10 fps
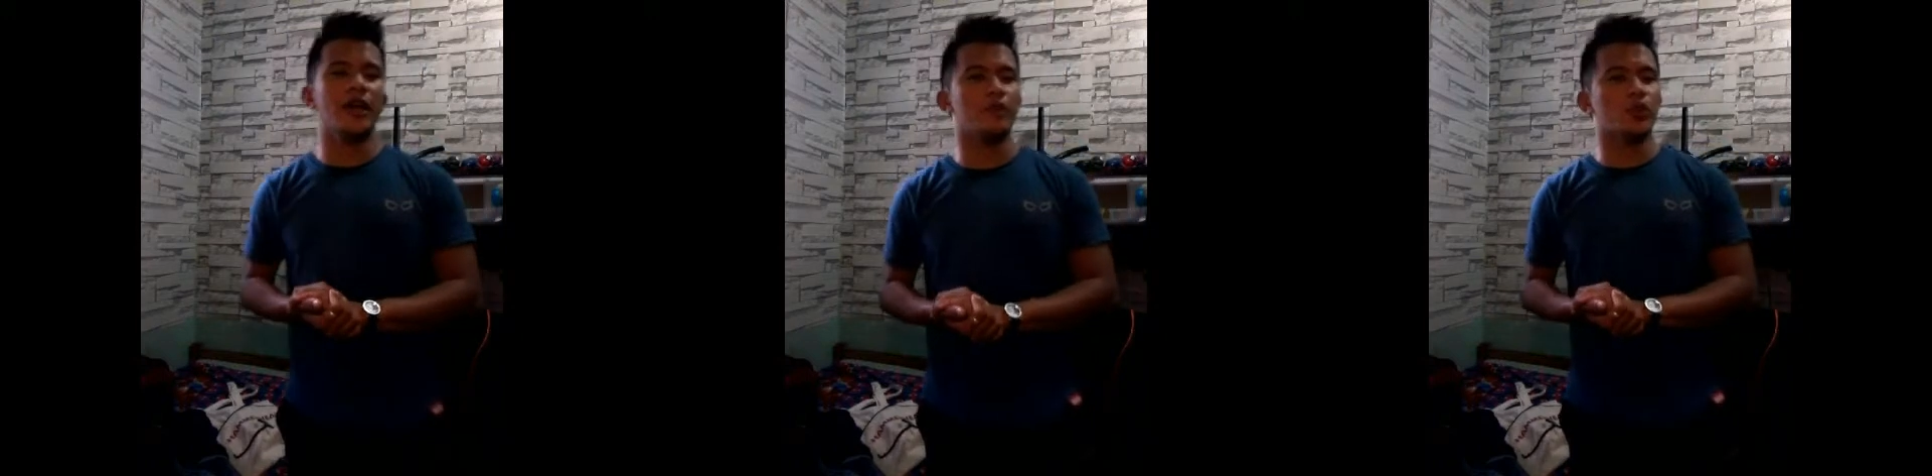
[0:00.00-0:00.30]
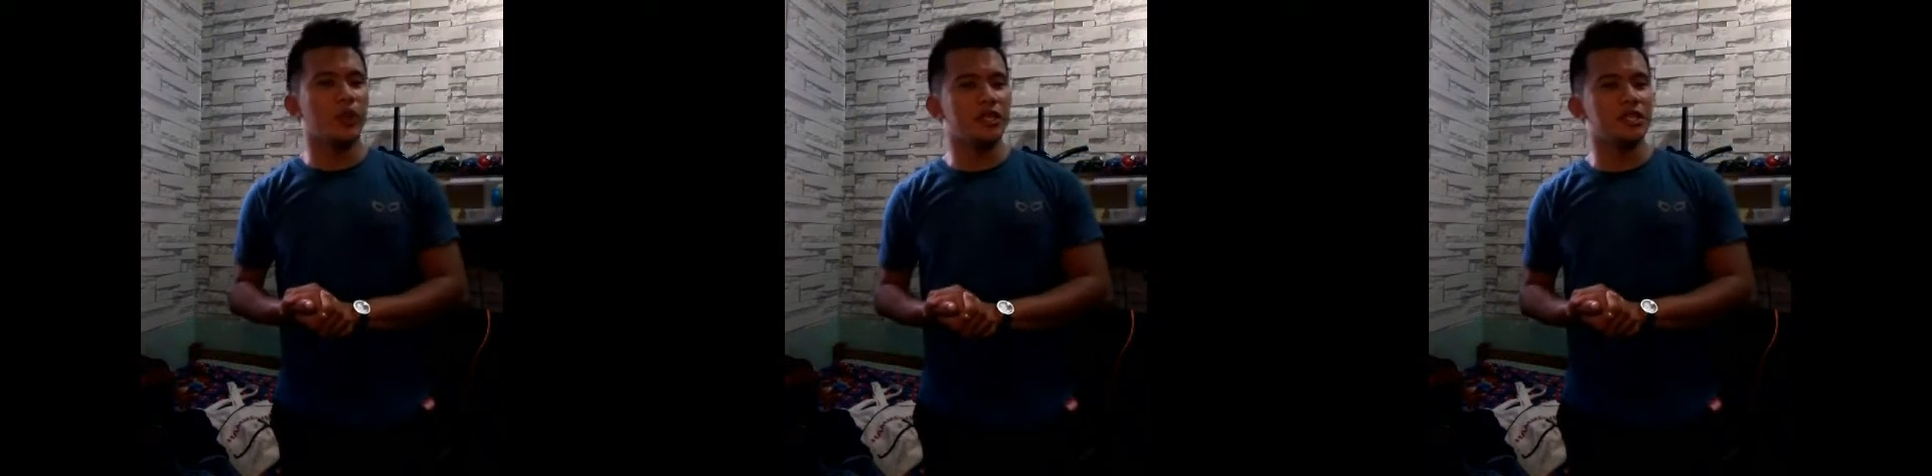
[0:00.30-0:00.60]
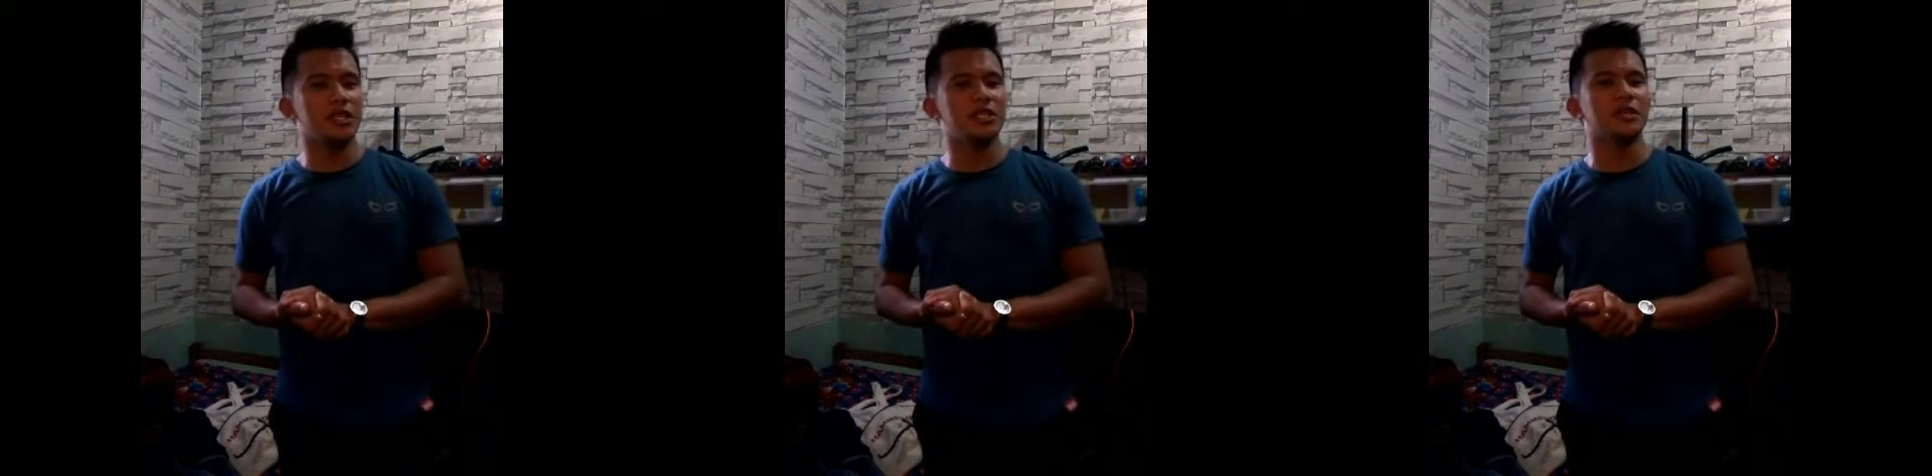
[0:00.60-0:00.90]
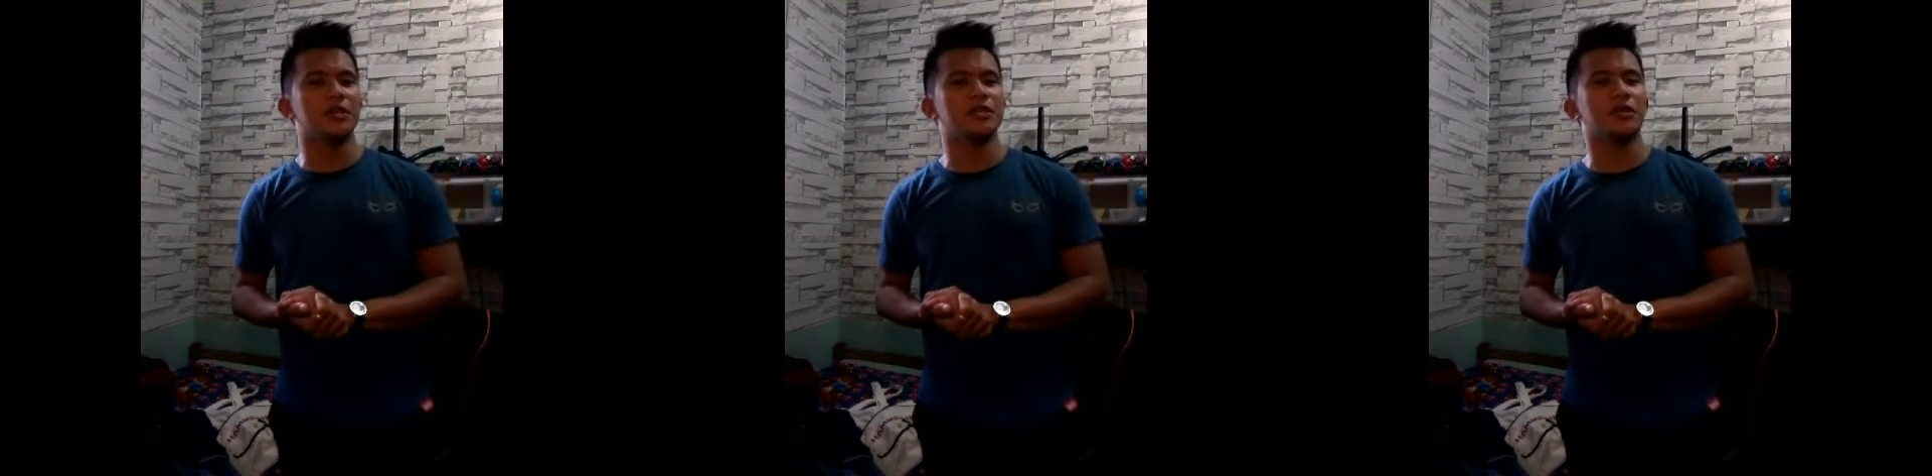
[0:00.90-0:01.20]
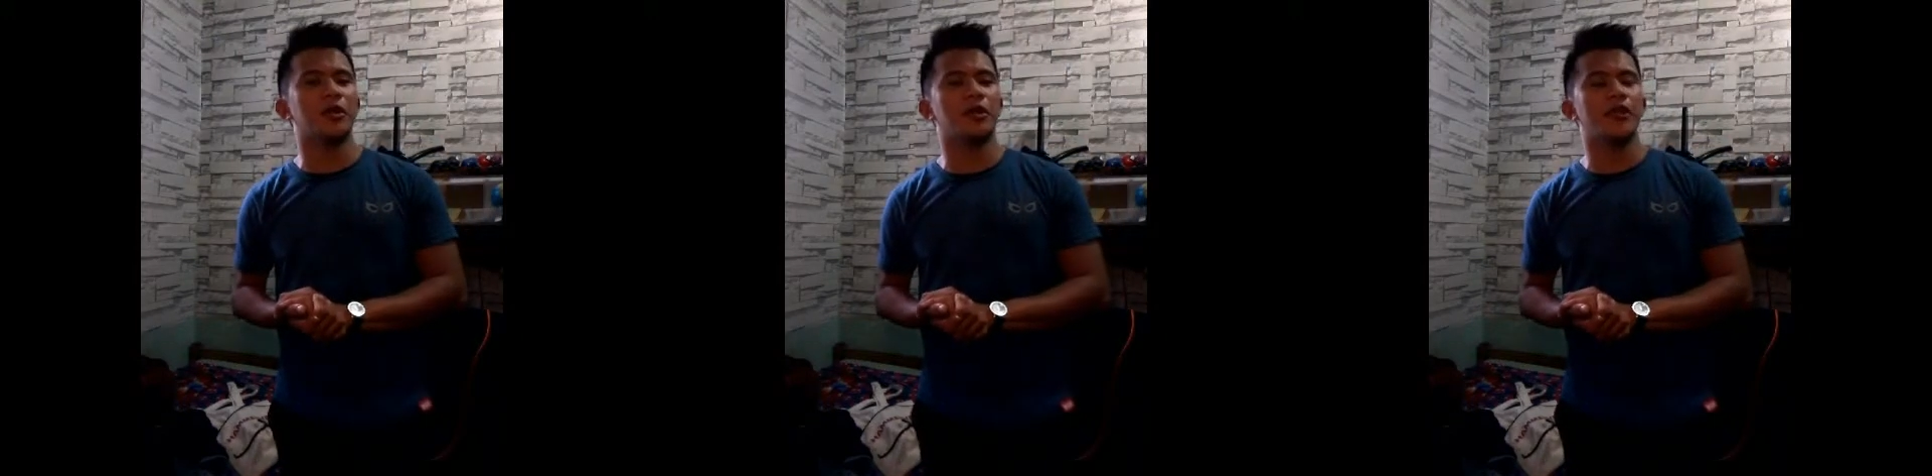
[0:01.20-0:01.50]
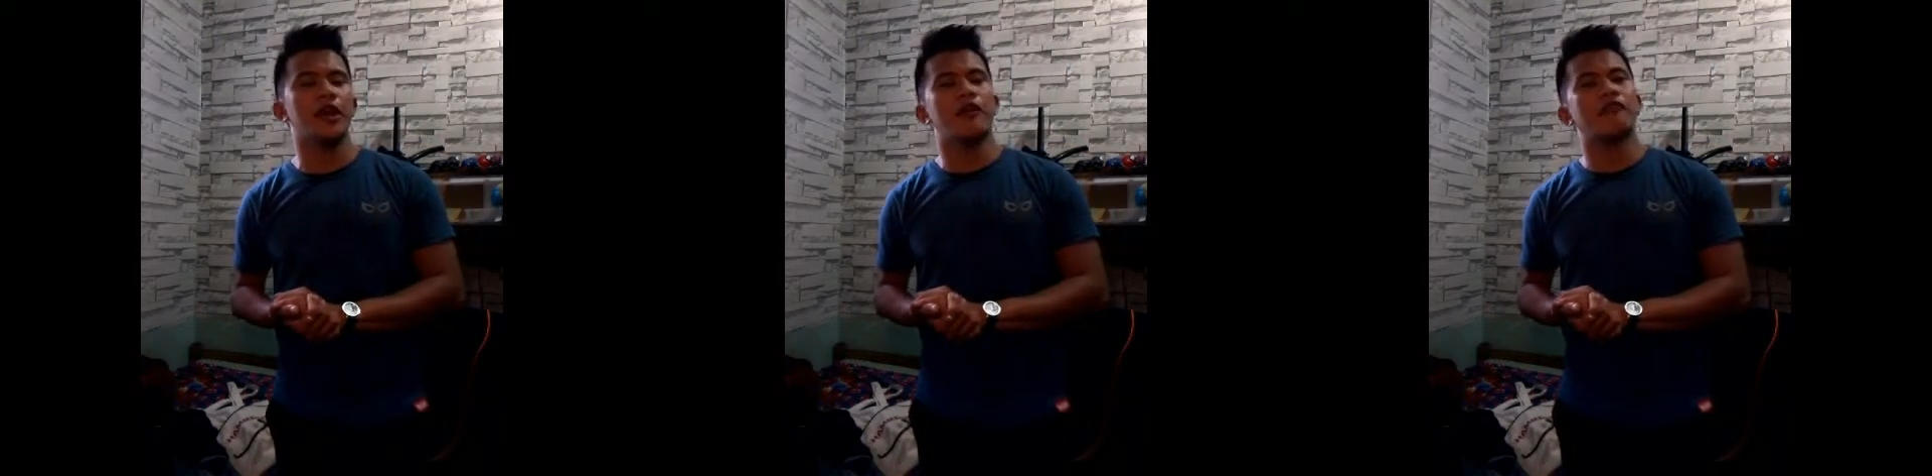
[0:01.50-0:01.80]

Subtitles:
I'm 26 years old